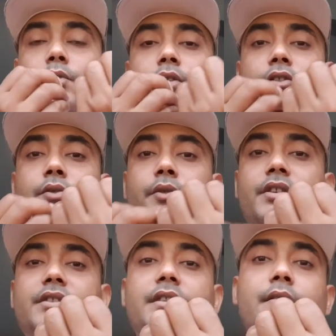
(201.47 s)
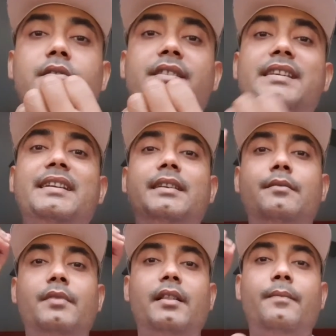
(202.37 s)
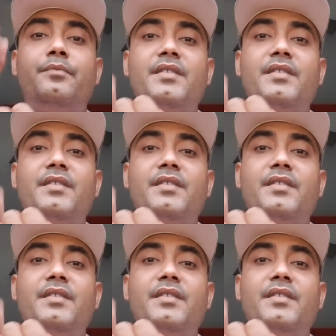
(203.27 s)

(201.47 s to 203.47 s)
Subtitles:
will do is they will send email,